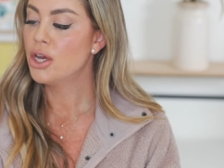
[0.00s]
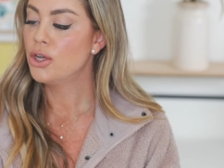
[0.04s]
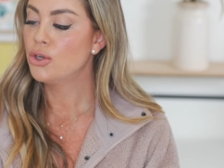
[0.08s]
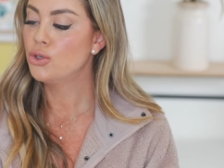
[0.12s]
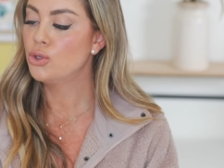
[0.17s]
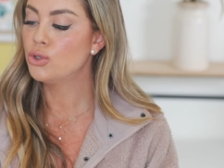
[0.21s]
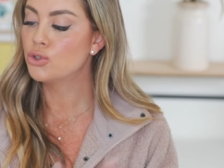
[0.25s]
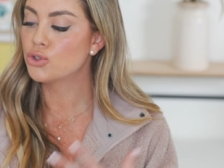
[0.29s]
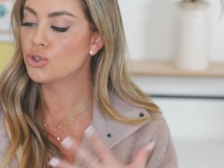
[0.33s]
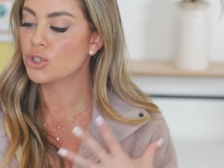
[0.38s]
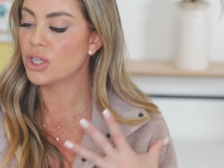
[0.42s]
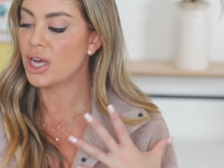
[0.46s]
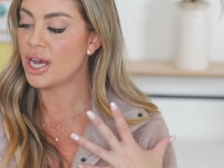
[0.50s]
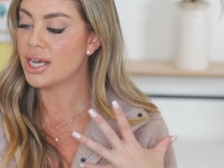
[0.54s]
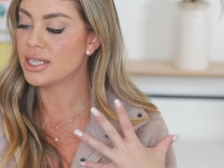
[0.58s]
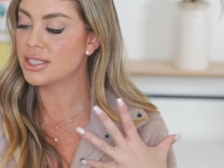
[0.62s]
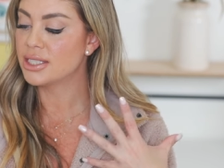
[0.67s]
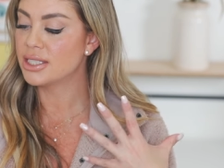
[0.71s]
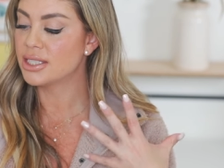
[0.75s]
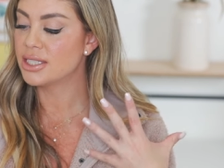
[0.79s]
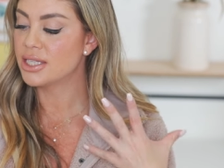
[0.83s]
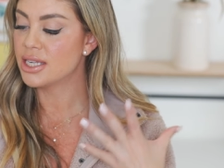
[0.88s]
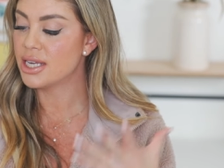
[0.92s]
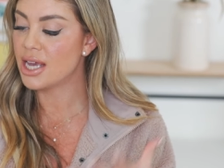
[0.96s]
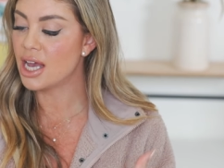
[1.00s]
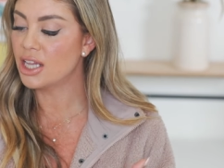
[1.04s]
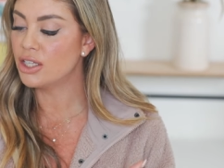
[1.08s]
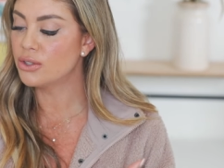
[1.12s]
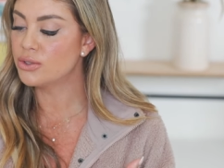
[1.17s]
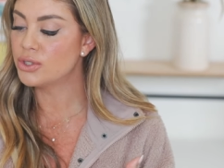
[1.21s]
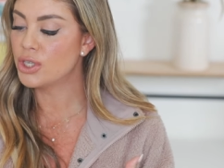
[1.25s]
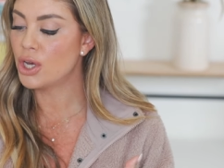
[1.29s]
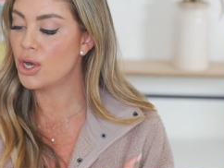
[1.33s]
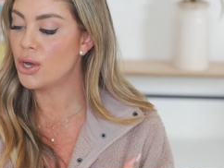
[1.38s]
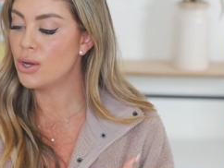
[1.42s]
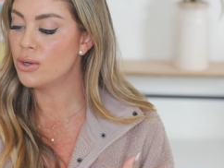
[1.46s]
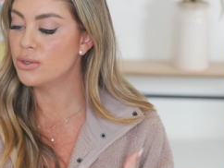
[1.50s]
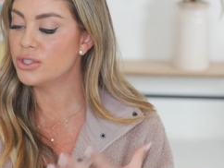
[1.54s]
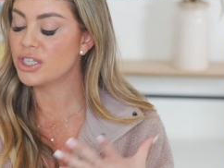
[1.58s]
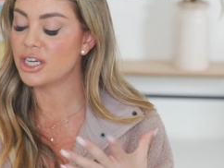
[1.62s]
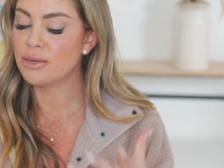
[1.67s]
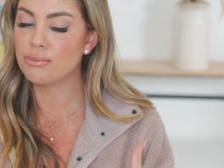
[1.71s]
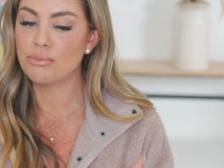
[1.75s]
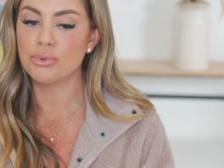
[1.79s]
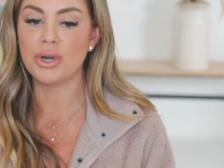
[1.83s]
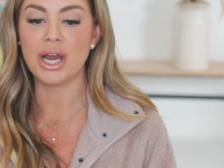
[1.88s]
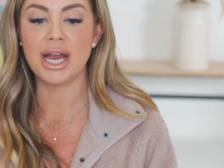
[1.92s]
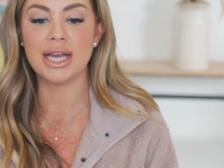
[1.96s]
Neutralizes the yellow tones
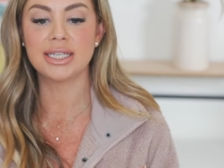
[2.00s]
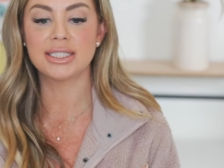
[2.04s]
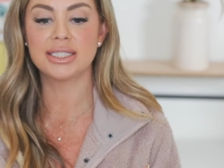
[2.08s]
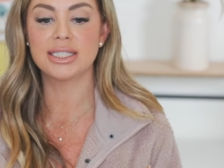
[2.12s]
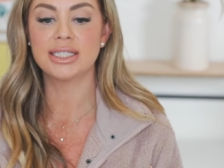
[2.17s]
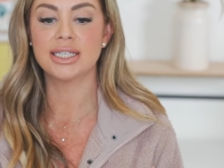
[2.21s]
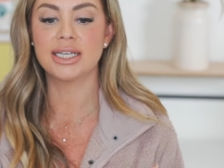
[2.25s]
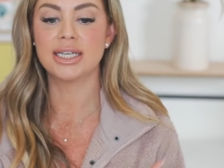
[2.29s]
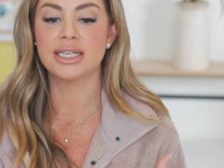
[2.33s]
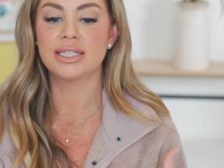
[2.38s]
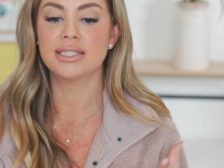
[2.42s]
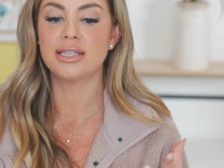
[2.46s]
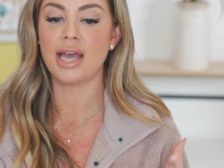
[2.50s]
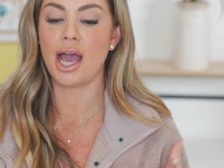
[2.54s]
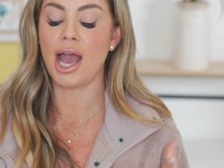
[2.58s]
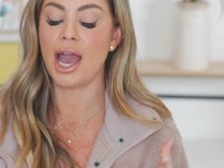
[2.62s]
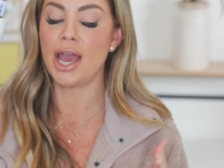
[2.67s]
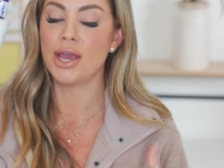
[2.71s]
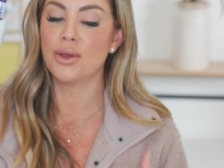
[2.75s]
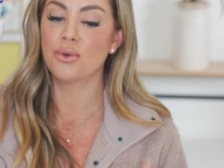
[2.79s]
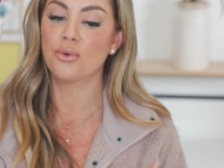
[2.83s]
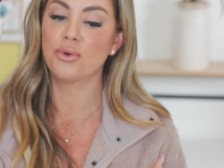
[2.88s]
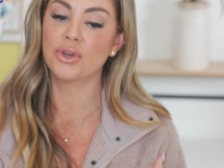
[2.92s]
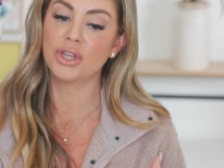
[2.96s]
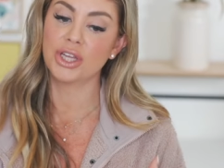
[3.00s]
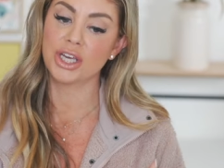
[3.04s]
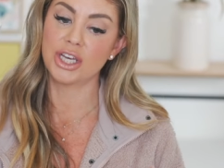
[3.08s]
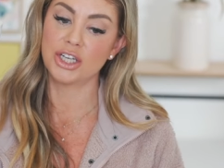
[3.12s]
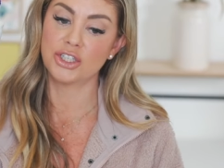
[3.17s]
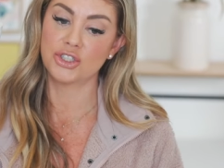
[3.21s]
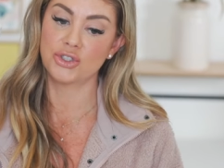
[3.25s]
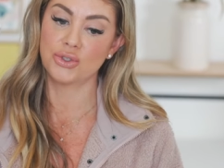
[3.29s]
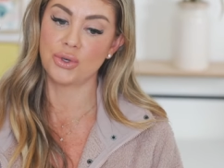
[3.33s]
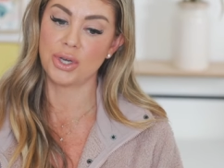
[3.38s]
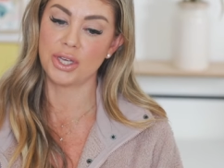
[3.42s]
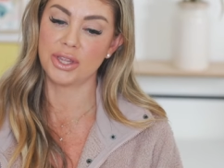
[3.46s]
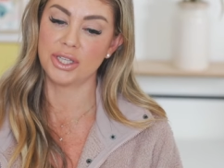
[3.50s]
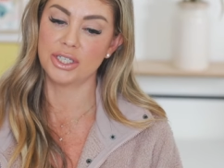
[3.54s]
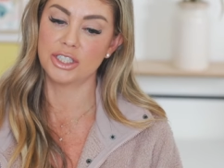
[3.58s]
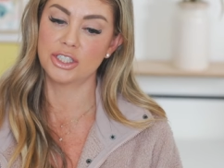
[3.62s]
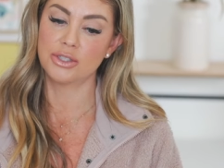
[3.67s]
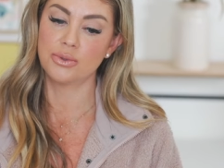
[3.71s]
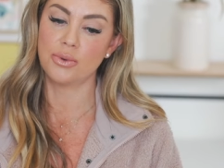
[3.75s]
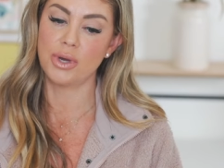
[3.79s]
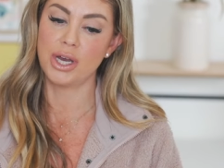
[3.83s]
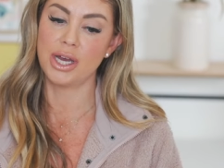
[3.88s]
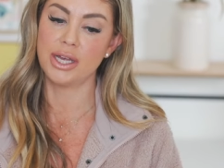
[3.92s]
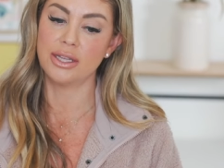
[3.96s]
and brassiness. I really enjoyed
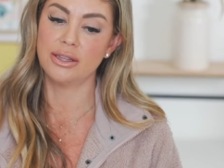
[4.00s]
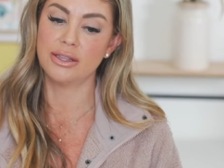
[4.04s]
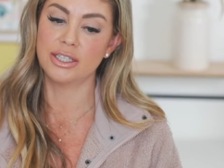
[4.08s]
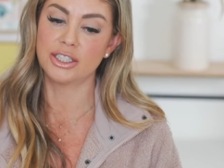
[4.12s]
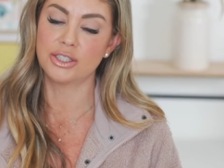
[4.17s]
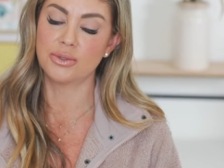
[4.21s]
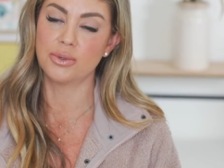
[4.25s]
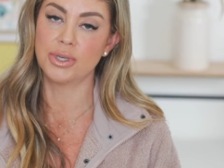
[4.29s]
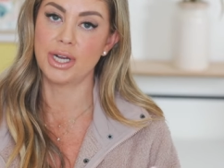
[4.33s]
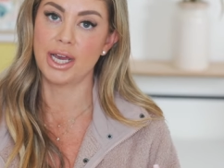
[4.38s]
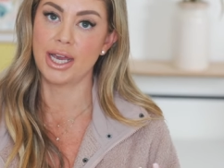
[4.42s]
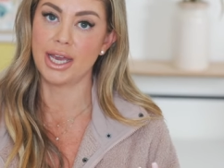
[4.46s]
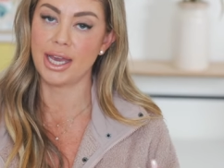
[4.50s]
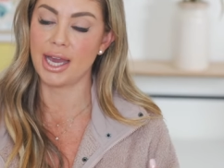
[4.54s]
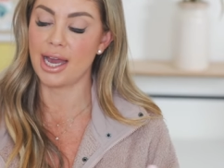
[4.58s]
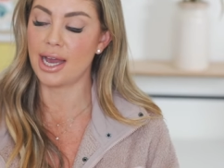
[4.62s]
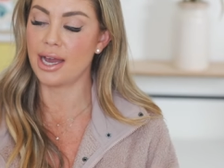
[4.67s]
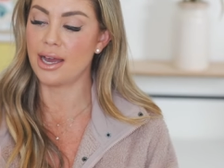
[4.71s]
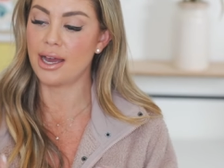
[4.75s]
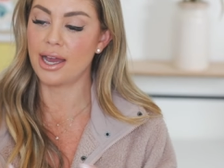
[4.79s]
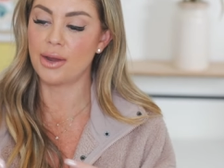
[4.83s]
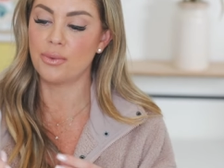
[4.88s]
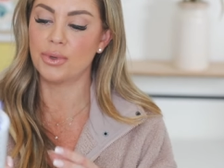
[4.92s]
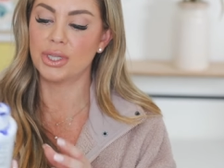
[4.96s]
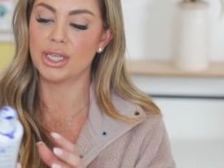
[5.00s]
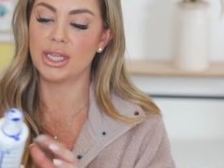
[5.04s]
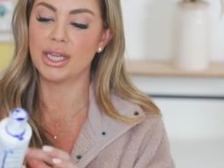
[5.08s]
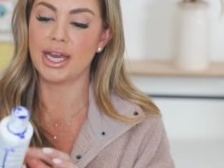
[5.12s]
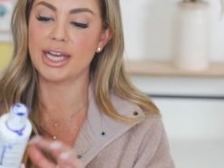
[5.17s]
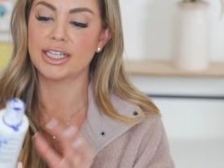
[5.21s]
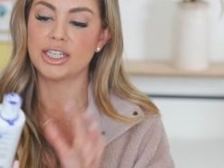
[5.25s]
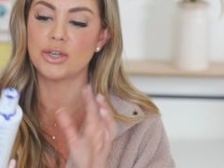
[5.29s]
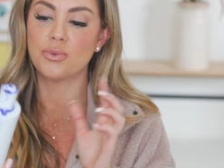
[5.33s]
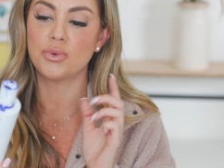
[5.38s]
this one. This one I, I really liked.